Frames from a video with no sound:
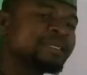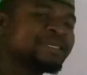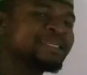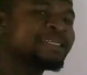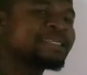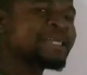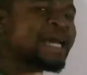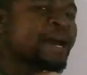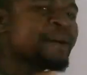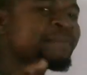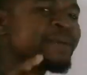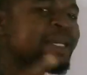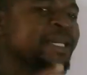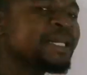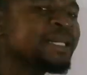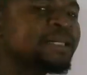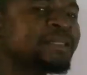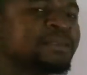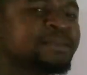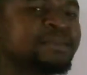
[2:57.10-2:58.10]

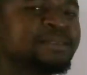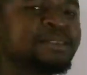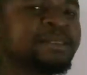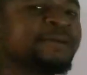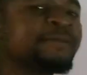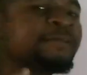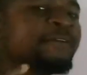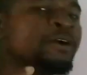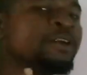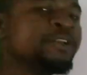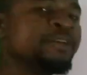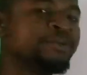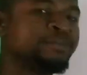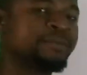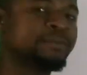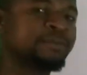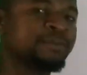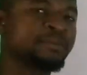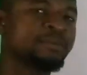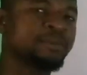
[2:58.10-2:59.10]
determining the volume